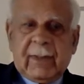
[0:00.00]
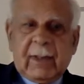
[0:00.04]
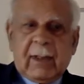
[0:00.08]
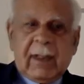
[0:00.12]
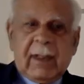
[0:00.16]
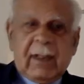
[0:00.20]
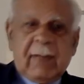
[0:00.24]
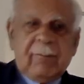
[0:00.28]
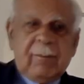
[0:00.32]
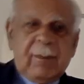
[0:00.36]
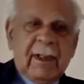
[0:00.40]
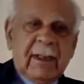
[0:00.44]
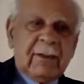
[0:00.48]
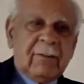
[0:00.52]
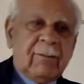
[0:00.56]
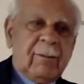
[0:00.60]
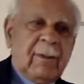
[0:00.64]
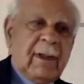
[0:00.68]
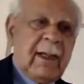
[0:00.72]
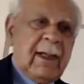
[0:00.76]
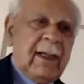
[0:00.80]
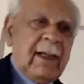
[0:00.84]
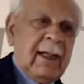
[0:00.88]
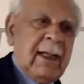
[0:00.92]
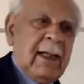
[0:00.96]
Let me
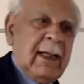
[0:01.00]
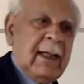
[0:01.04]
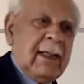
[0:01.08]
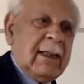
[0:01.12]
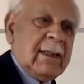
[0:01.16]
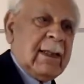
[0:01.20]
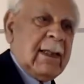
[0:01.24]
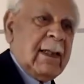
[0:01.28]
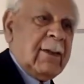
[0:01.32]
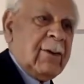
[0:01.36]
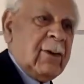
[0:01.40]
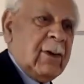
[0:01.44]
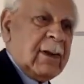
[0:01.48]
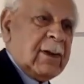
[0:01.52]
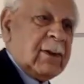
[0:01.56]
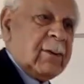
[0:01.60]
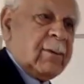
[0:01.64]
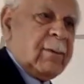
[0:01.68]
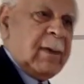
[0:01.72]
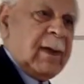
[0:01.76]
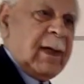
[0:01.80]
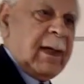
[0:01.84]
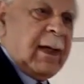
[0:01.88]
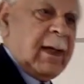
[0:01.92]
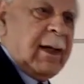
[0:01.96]
explain, easy to
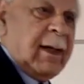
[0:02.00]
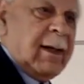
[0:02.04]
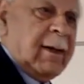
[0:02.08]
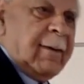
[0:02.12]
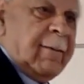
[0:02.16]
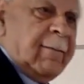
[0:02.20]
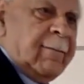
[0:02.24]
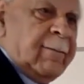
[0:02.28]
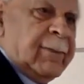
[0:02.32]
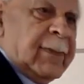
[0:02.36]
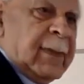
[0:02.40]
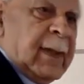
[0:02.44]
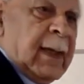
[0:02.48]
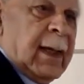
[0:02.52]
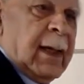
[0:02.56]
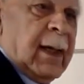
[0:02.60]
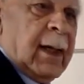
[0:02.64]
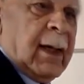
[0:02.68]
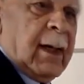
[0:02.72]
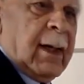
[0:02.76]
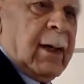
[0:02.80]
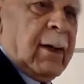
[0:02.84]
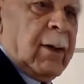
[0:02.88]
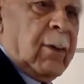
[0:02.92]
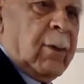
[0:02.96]
explain.
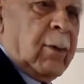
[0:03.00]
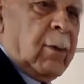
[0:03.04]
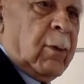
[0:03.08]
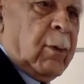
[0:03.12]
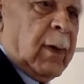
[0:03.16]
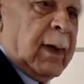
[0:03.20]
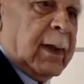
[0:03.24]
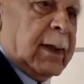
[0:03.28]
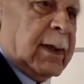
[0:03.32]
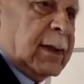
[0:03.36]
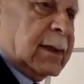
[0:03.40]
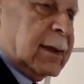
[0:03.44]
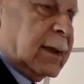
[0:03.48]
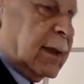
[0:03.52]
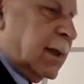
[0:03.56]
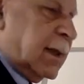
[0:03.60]
What is the